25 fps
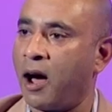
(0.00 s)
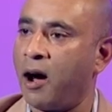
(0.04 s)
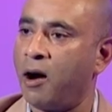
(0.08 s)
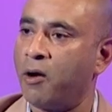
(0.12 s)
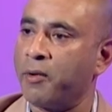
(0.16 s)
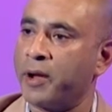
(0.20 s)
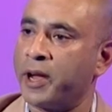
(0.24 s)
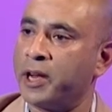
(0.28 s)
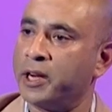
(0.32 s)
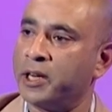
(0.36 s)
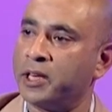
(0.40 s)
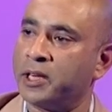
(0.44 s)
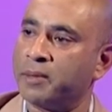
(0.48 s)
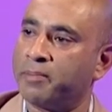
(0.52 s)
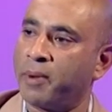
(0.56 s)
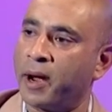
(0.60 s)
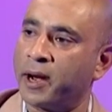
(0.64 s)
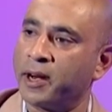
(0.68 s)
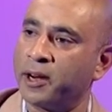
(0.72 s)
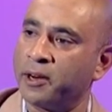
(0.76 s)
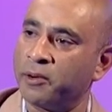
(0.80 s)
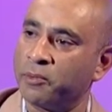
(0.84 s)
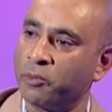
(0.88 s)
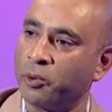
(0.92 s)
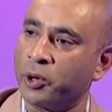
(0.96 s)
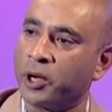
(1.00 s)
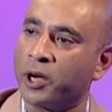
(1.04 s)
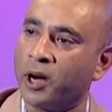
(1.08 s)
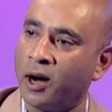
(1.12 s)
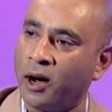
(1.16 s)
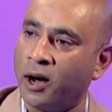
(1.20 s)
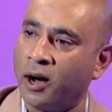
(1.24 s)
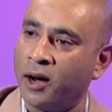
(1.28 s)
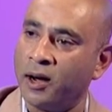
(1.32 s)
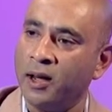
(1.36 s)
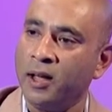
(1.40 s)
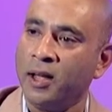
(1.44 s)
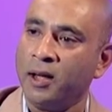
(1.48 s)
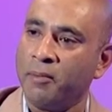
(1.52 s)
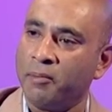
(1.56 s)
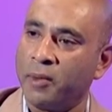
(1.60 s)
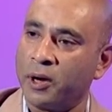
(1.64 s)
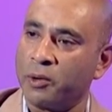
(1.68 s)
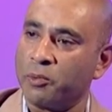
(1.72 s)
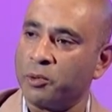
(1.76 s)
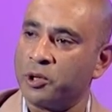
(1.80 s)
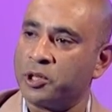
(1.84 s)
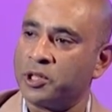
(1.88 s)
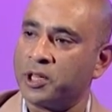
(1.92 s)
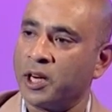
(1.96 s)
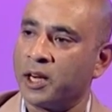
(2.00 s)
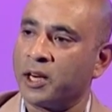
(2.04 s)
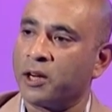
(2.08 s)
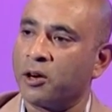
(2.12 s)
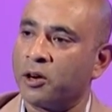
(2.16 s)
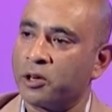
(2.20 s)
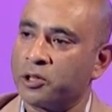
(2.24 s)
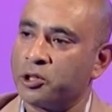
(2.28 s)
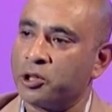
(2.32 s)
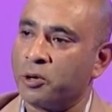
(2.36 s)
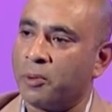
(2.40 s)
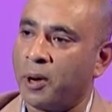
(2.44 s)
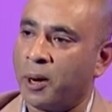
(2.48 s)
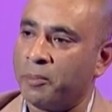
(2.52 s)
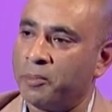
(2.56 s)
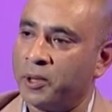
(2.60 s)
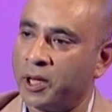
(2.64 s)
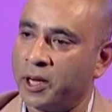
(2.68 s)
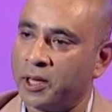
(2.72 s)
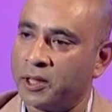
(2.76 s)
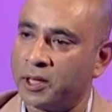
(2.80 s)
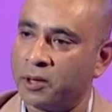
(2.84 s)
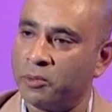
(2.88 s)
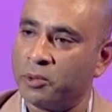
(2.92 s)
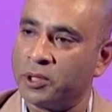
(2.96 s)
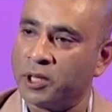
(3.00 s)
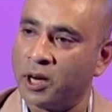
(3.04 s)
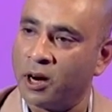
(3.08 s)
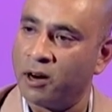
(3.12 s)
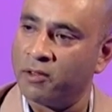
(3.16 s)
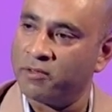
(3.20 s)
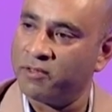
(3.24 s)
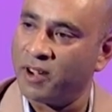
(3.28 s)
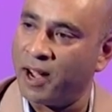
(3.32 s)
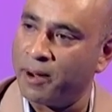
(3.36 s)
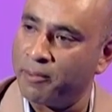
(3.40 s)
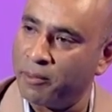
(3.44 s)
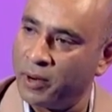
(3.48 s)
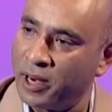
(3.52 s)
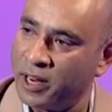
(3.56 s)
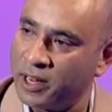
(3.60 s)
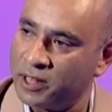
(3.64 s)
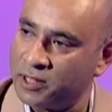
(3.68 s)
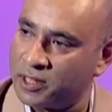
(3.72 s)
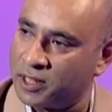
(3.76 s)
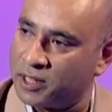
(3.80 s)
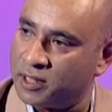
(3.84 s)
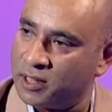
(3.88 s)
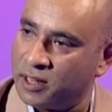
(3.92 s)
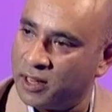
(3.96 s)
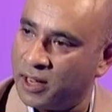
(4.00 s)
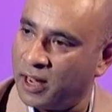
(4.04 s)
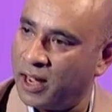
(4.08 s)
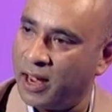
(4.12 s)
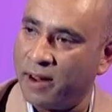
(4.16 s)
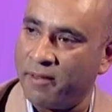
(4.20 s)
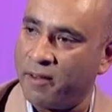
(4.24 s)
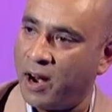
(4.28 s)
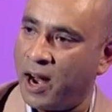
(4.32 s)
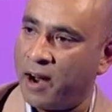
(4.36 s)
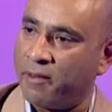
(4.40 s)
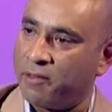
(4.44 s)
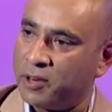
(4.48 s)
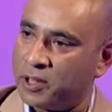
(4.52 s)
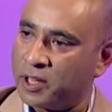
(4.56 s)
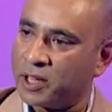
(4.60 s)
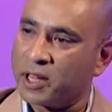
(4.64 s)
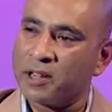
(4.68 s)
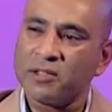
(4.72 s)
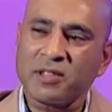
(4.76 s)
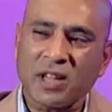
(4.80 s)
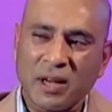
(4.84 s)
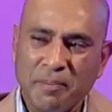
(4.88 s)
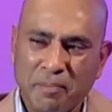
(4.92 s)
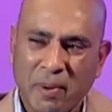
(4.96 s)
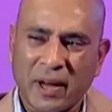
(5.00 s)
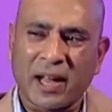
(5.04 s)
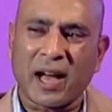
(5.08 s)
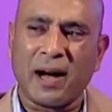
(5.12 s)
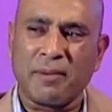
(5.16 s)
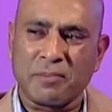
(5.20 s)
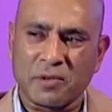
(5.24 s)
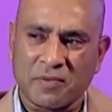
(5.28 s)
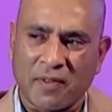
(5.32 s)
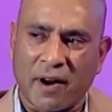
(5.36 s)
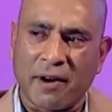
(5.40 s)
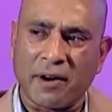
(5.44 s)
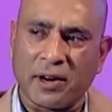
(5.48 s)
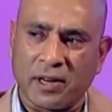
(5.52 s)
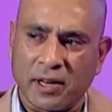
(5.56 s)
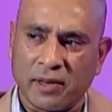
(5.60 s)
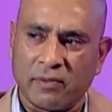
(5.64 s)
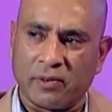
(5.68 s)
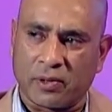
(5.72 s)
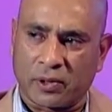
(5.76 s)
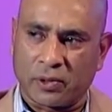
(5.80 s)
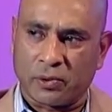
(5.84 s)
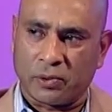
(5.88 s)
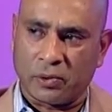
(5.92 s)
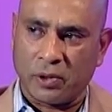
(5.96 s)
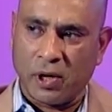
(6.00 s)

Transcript: how independent we are, but we still got jawabdihita with our families and everything else. It becomes very difficult.